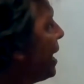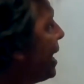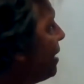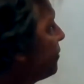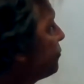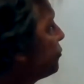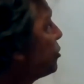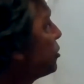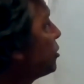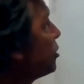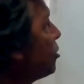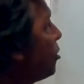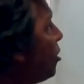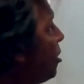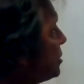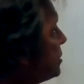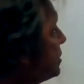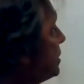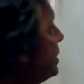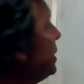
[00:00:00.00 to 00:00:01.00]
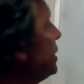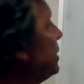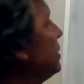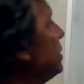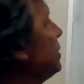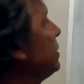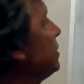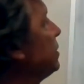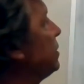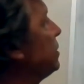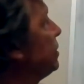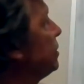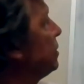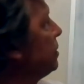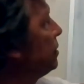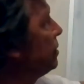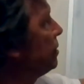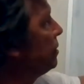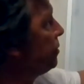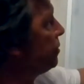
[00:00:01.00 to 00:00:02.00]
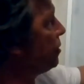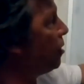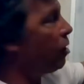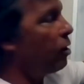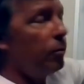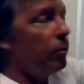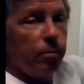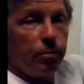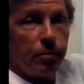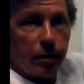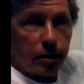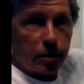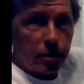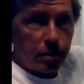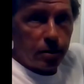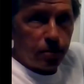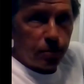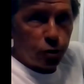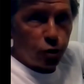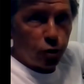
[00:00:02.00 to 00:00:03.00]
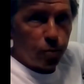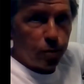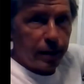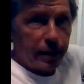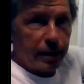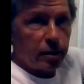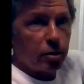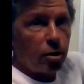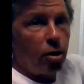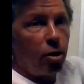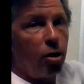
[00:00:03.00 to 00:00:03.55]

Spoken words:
After crossing the true breeding